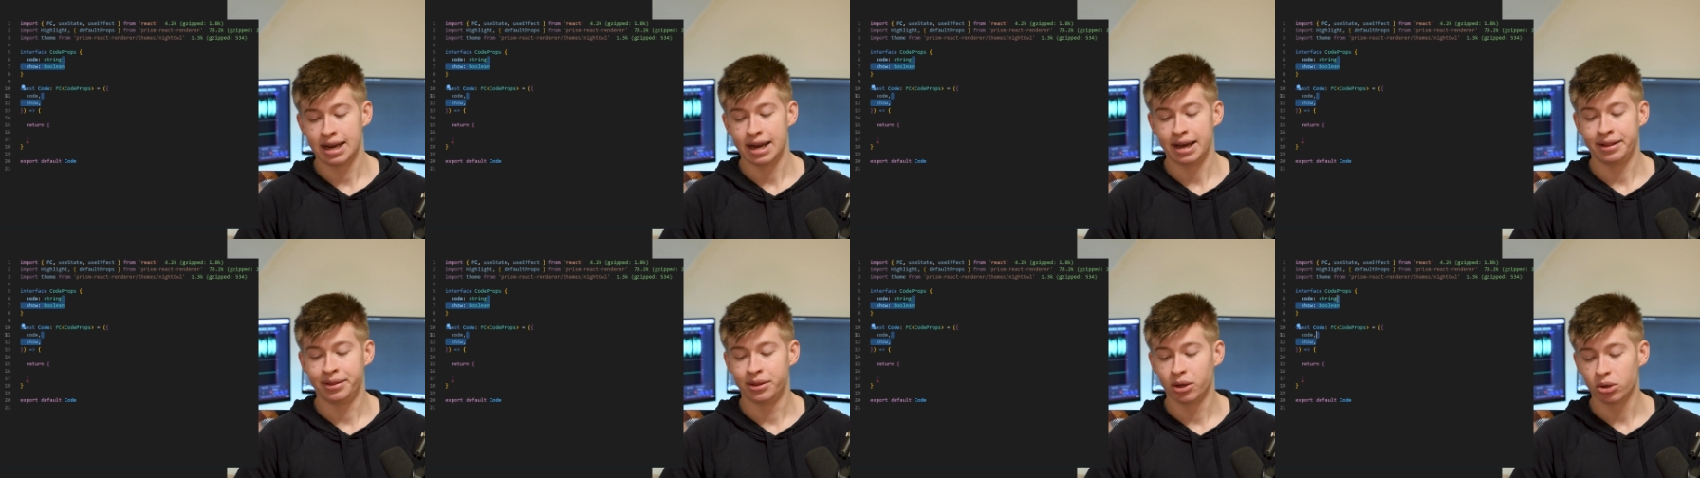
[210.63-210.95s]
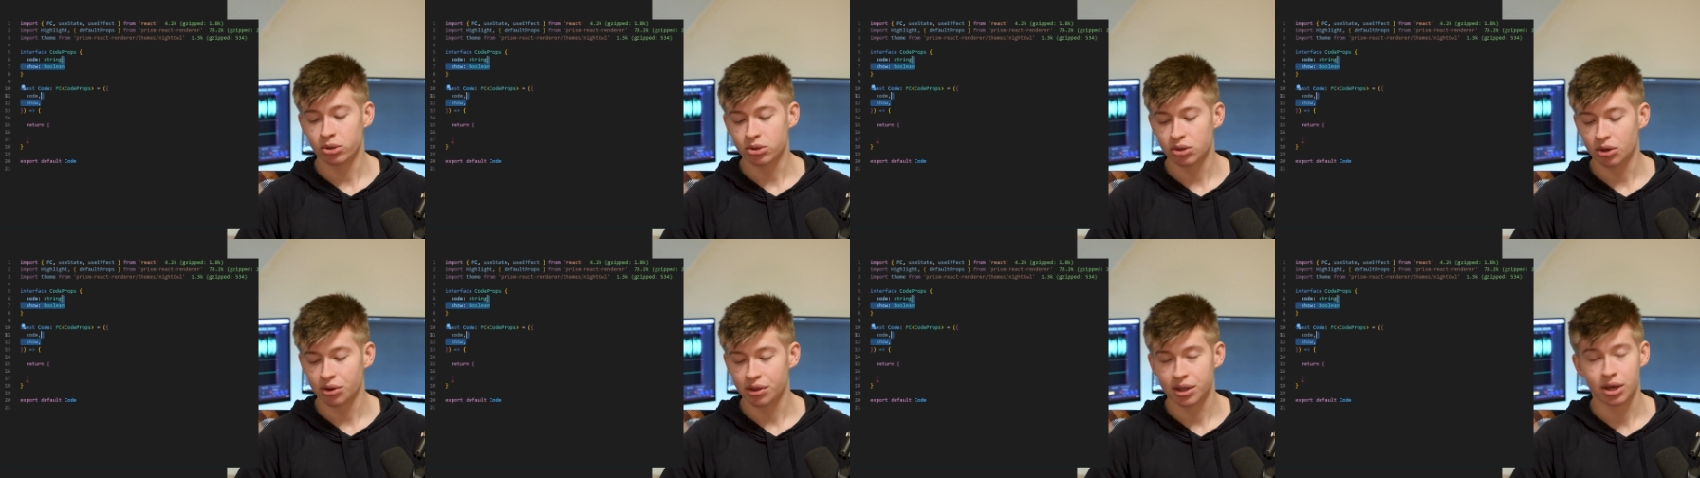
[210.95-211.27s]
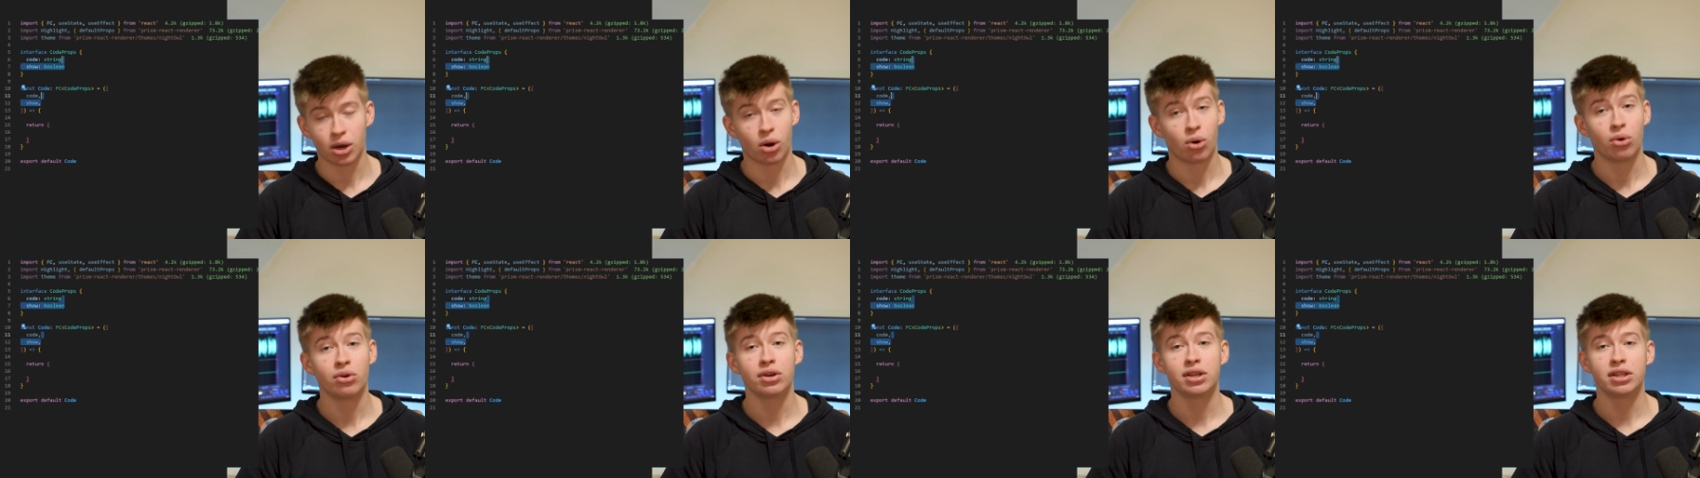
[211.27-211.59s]
And those are
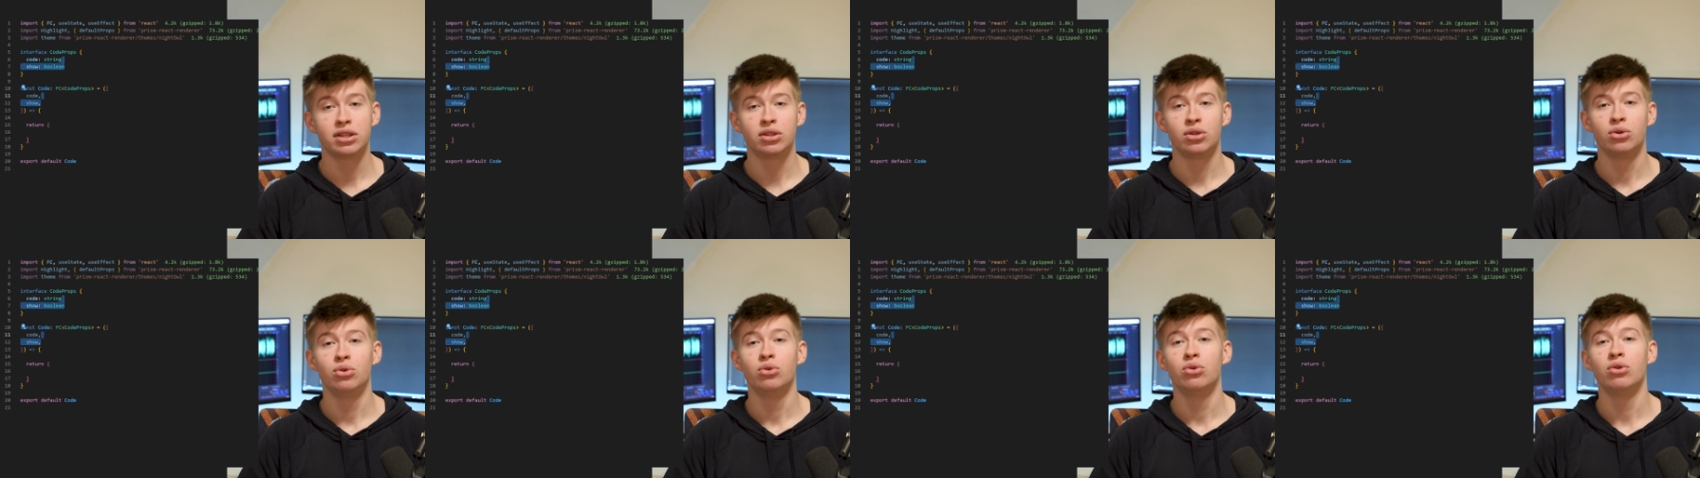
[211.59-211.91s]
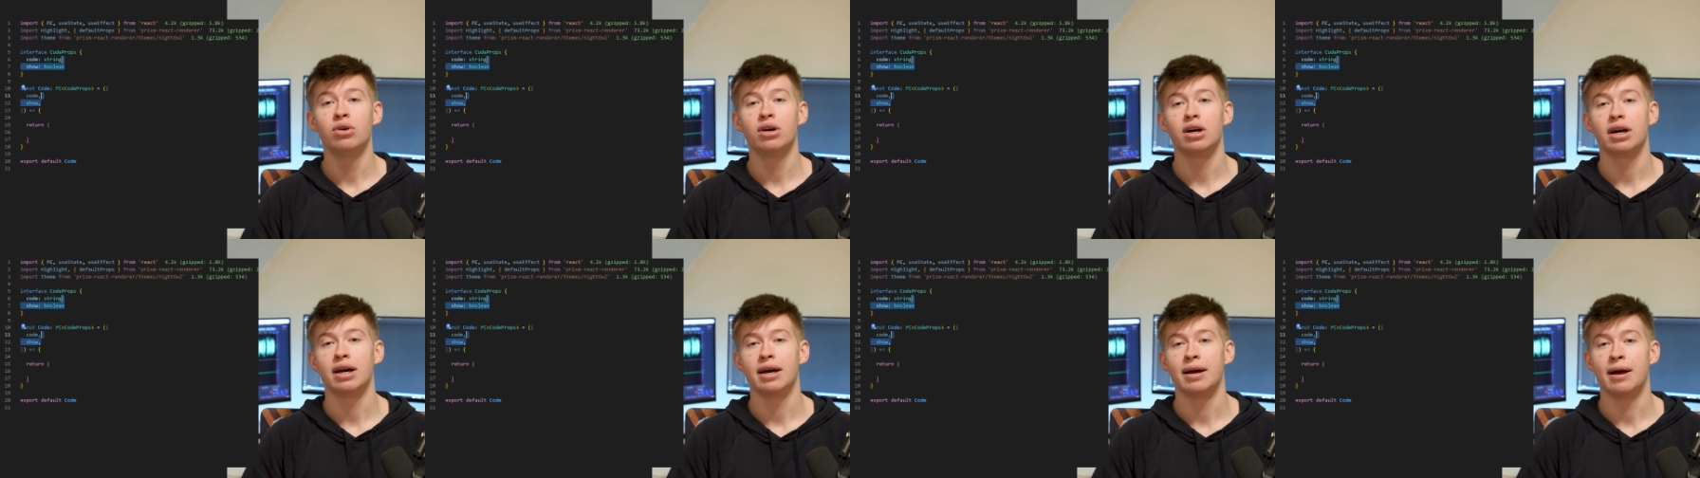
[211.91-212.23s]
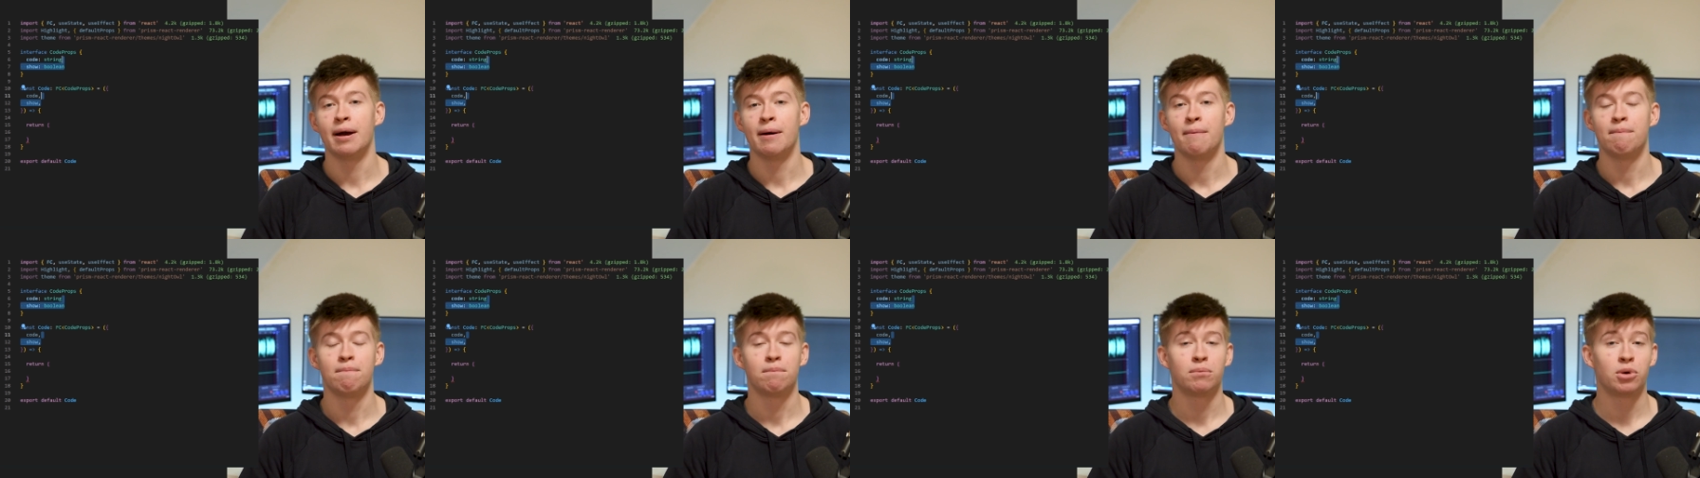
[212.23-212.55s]
the only two
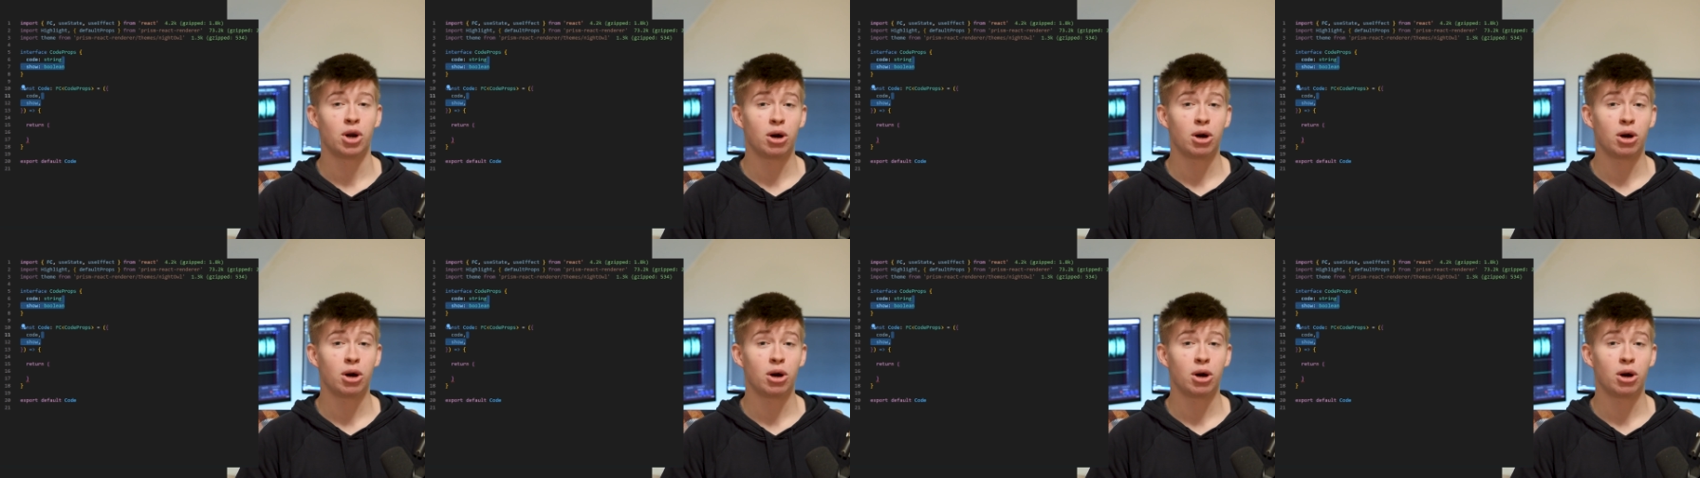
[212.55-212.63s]
um,